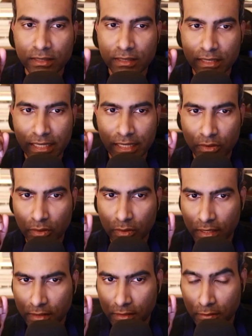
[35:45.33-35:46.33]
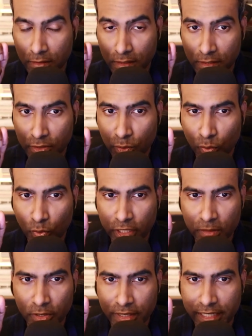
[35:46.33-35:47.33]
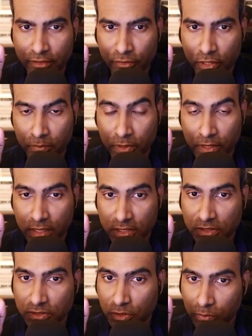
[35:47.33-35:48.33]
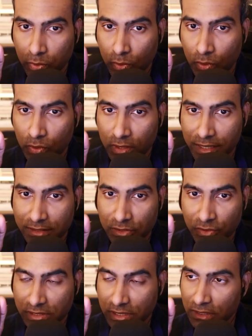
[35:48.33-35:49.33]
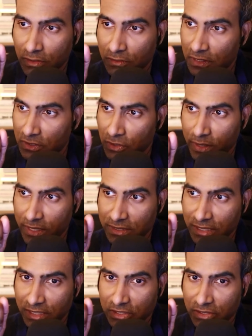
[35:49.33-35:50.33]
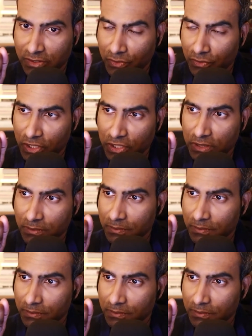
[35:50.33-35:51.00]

Now, are are you worried about any repercussions on Paul as a result of these U.S. sanctions on Russia?